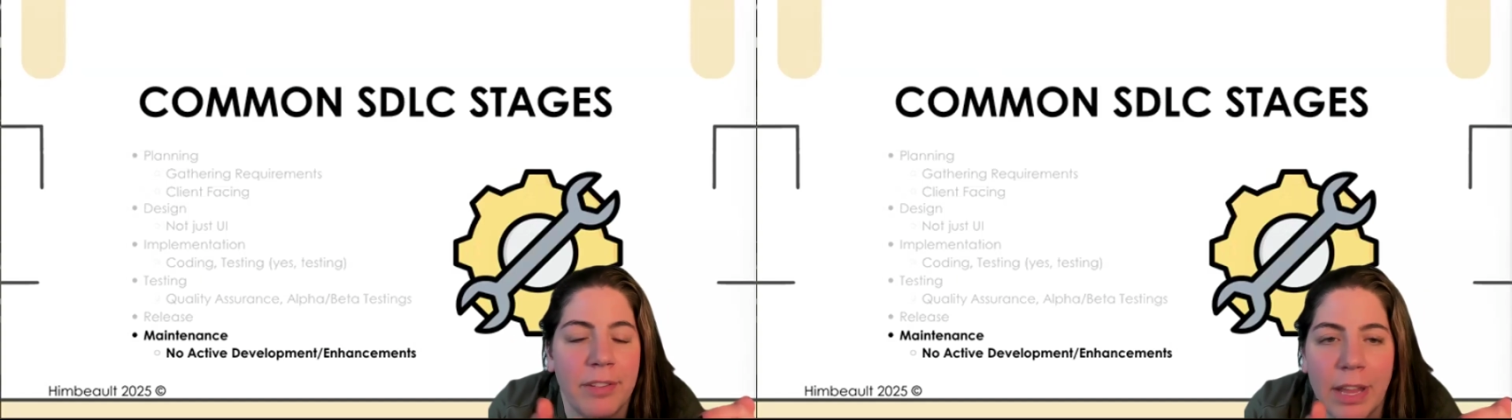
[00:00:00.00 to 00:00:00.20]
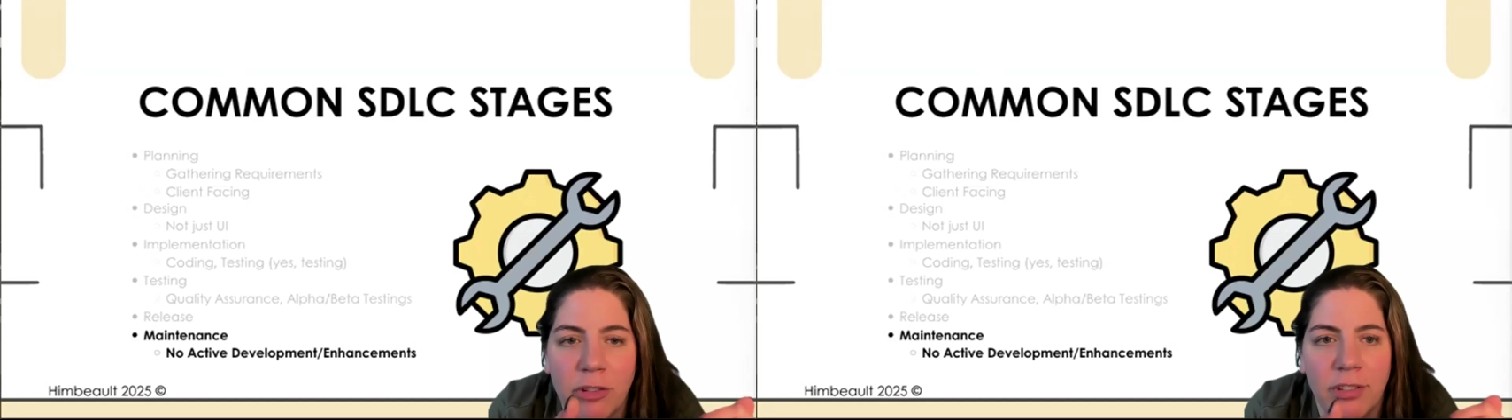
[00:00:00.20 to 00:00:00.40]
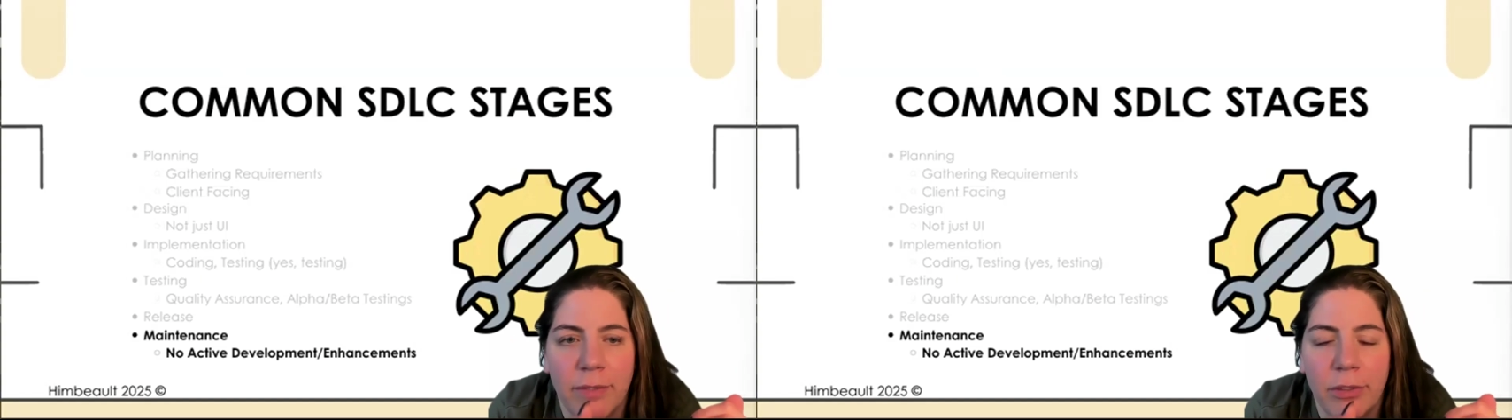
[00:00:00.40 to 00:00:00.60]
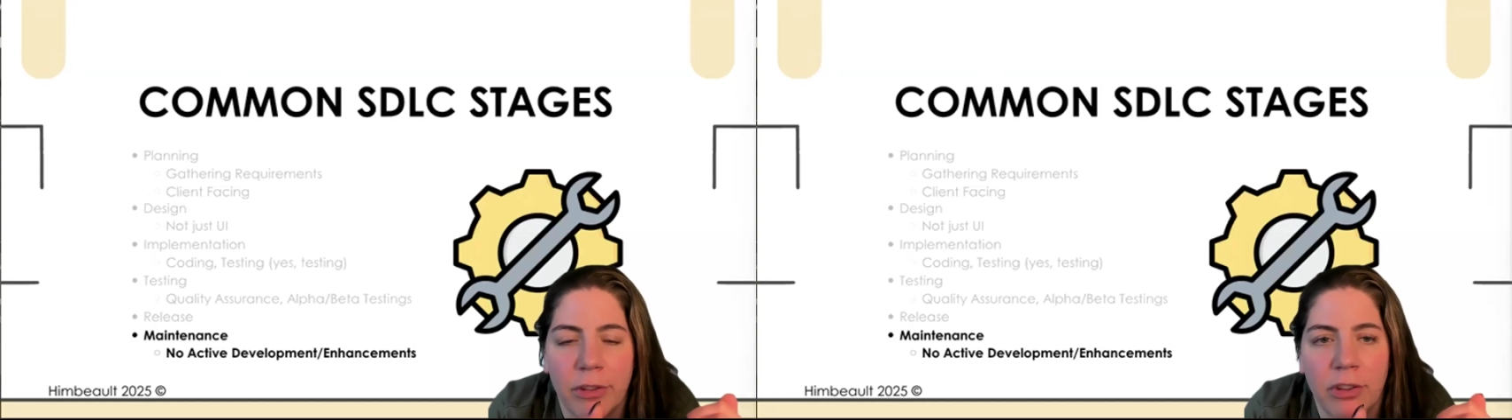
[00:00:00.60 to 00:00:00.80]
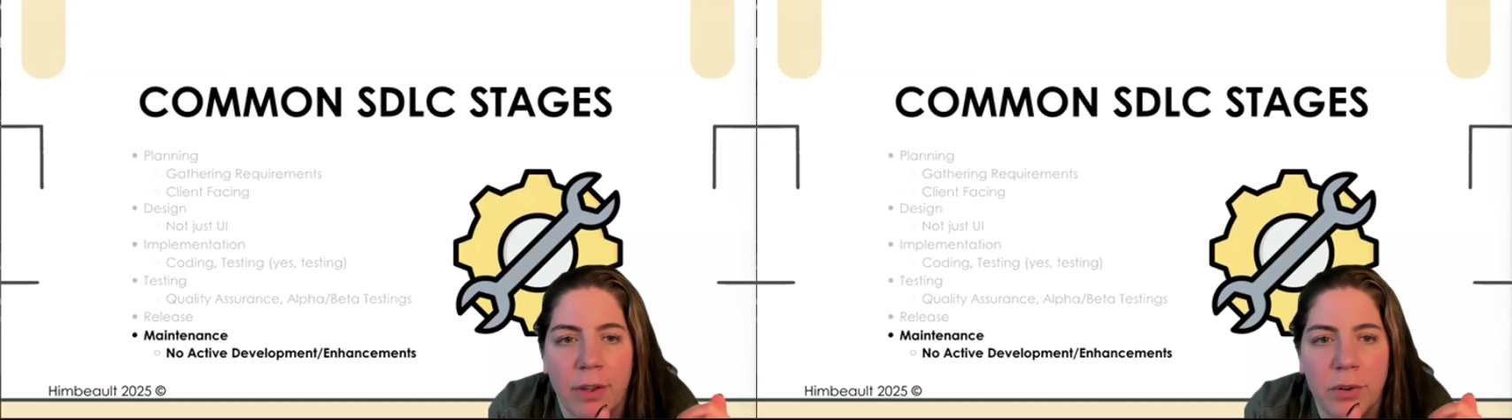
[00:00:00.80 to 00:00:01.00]
stages of the
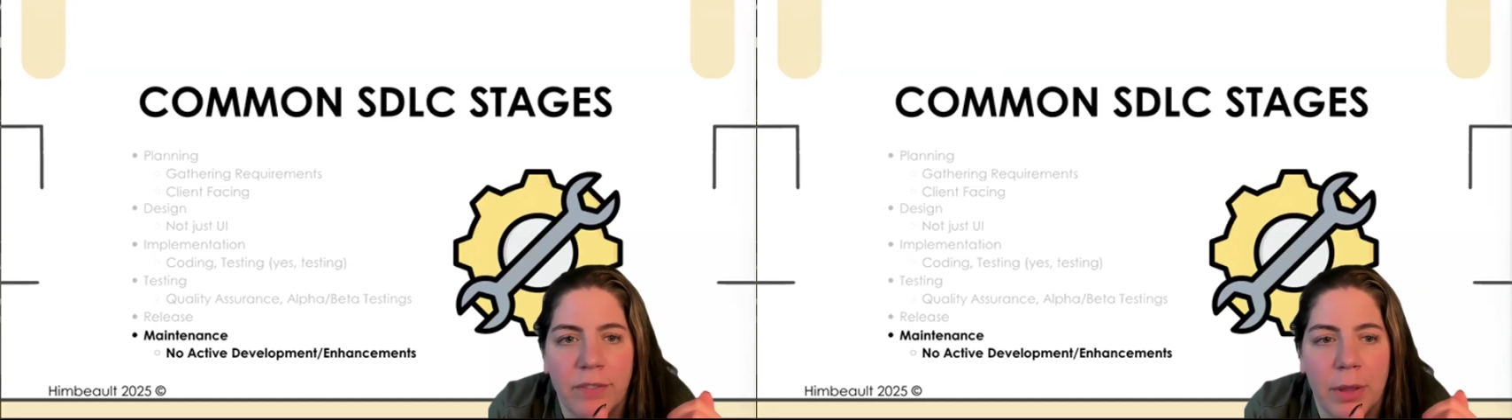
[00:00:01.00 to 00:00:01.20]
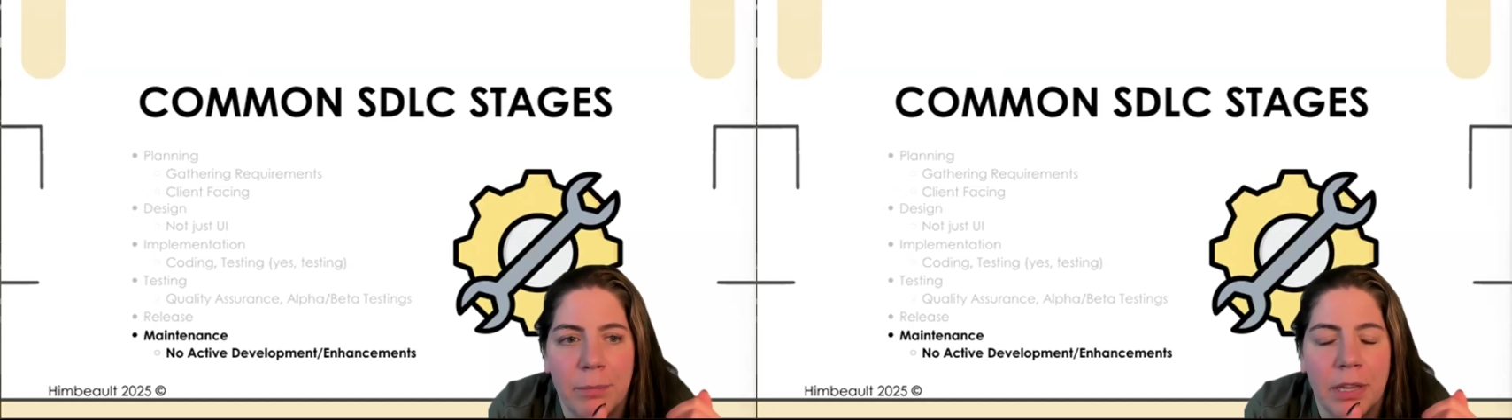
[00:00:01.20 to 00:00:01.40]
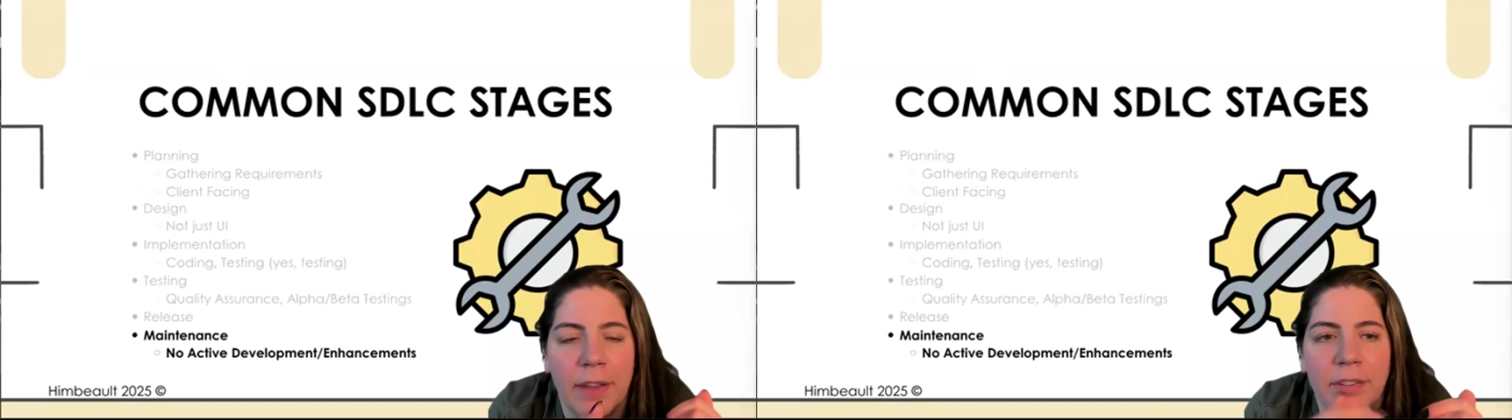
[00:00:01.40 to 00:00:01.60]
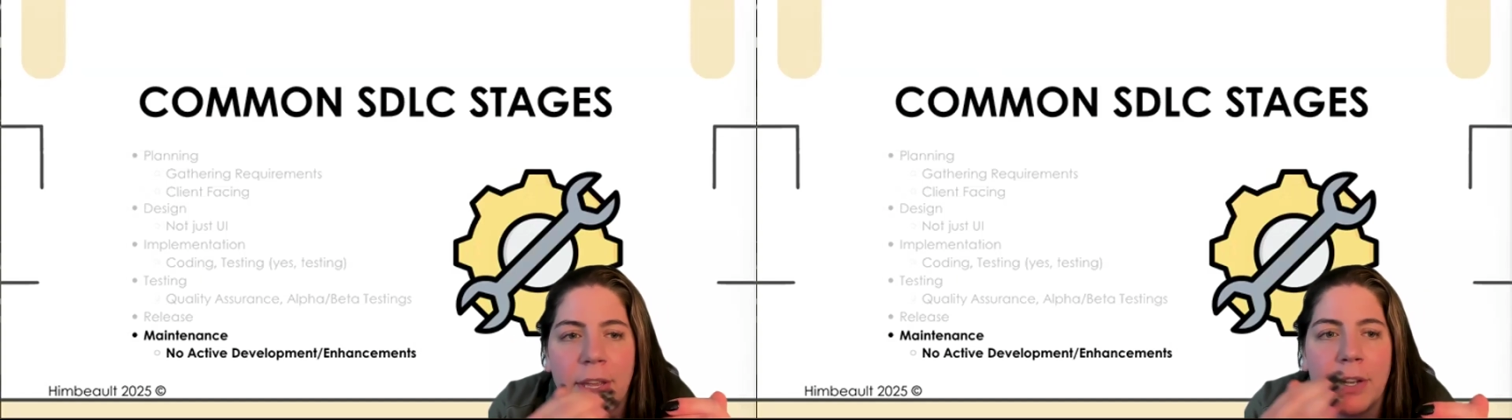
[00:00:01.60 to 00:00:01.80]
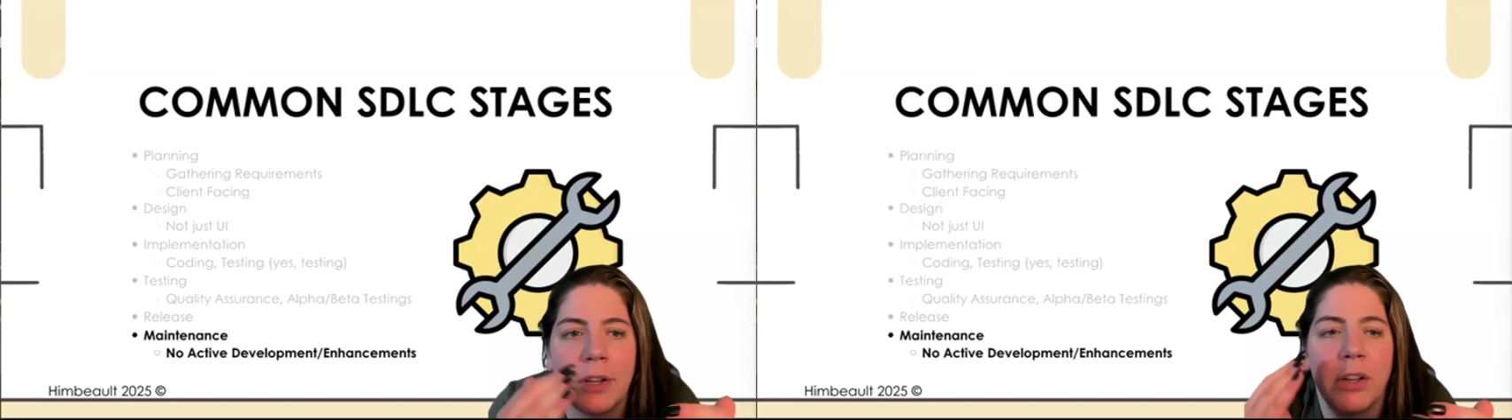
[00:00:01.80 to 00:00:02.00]
software development
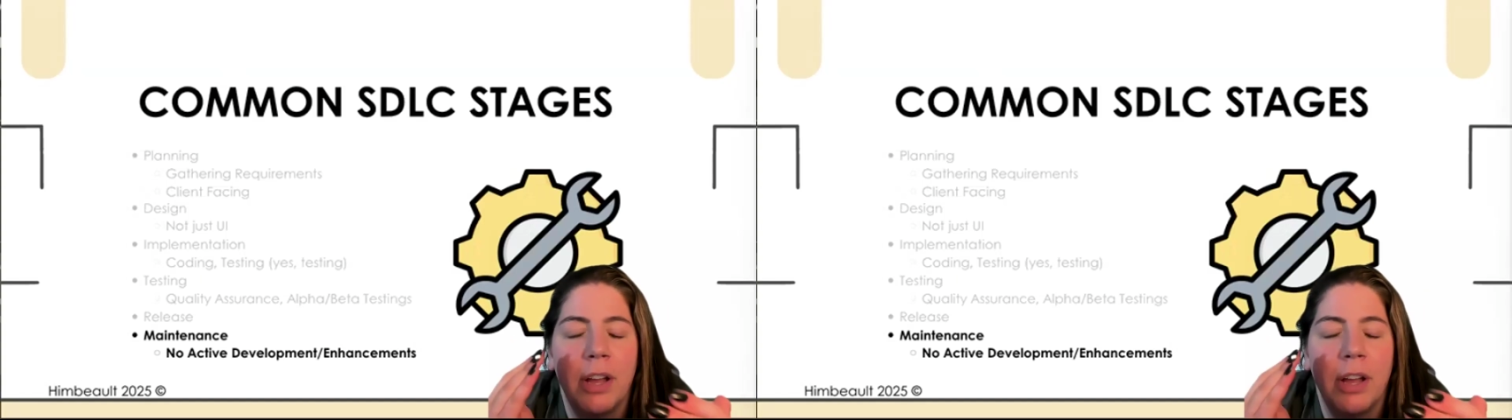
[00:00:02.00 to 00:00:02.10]
lifecycle,